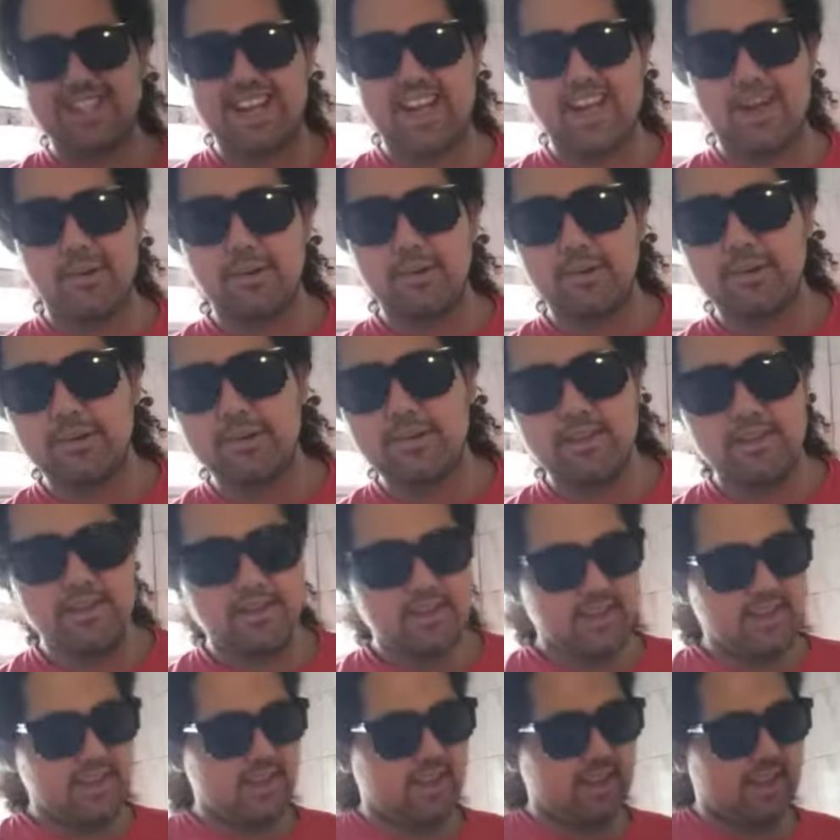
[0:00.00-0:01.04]
towel.
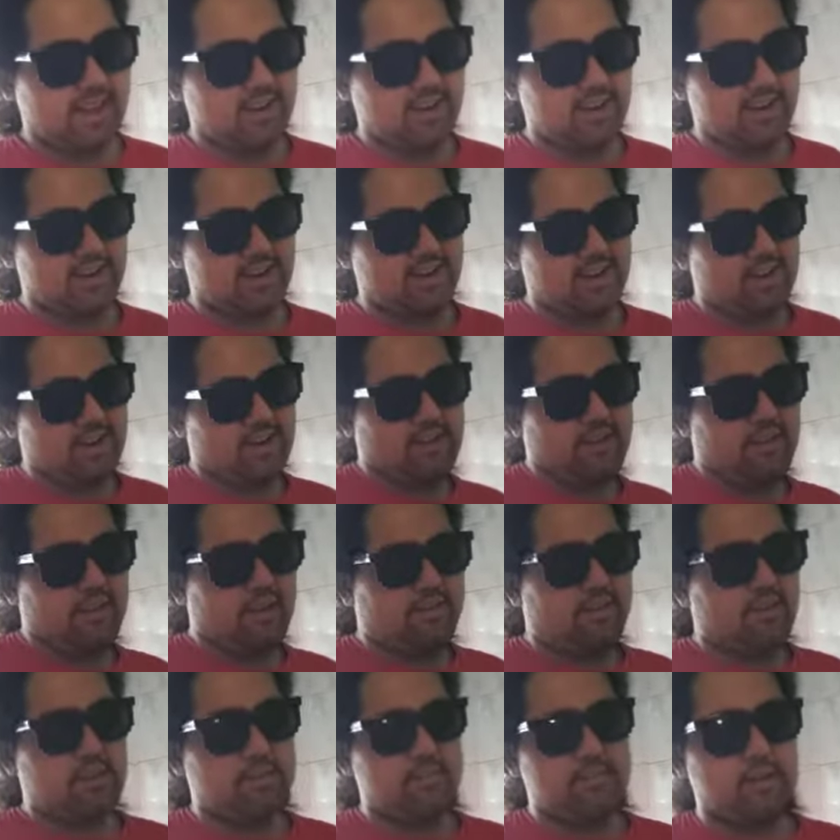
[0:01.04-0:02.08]
And,
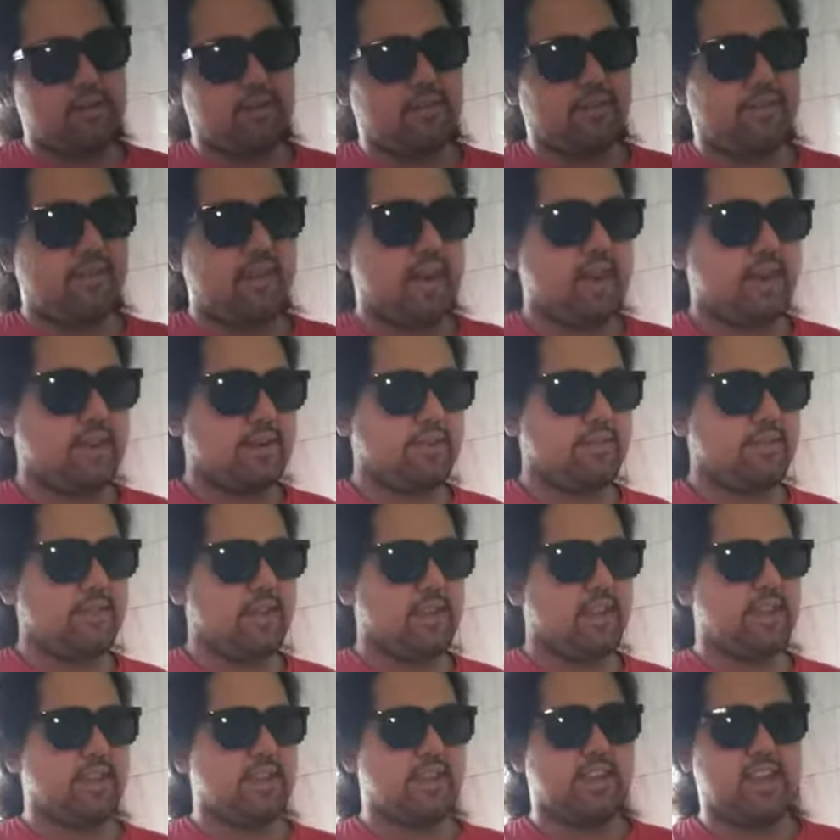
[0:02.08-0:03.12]
if you're a big fan of,
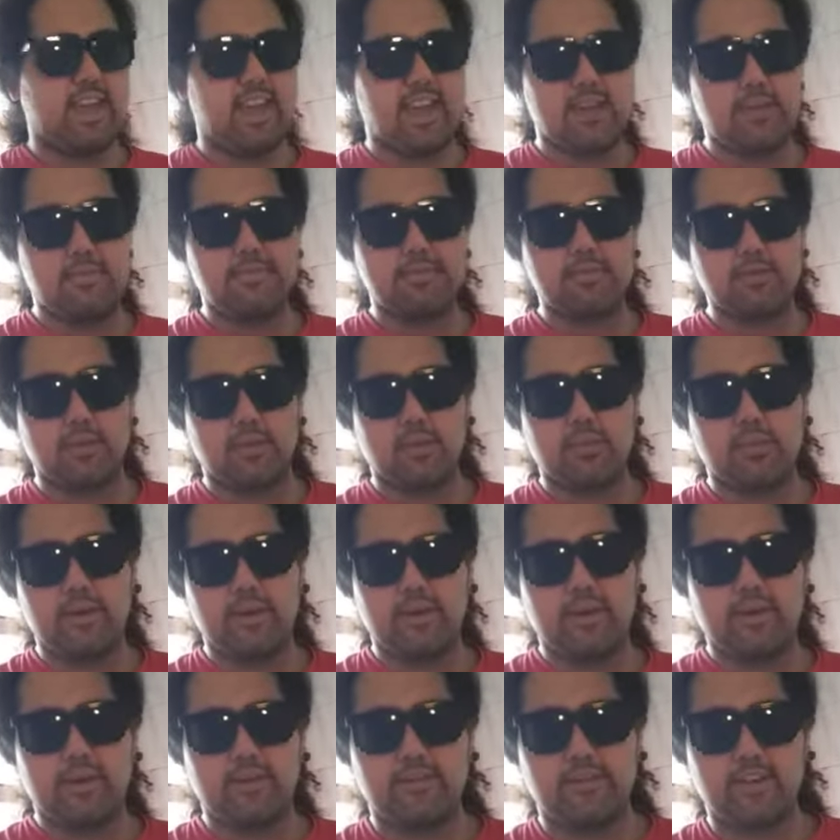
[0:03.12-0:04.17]
like, games with
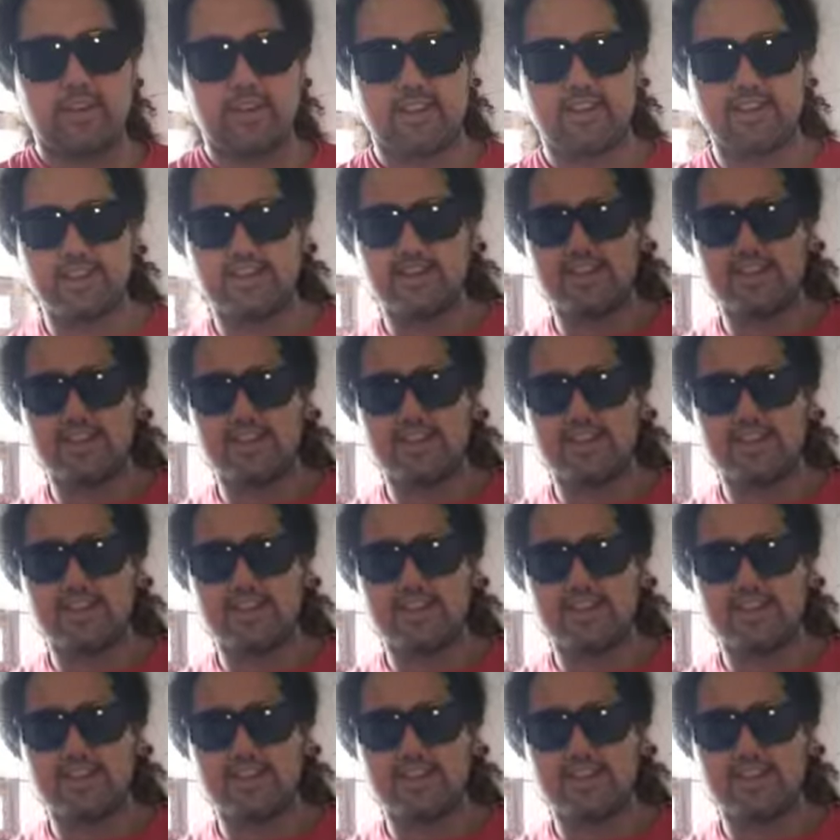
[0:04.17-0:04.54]
weird fucking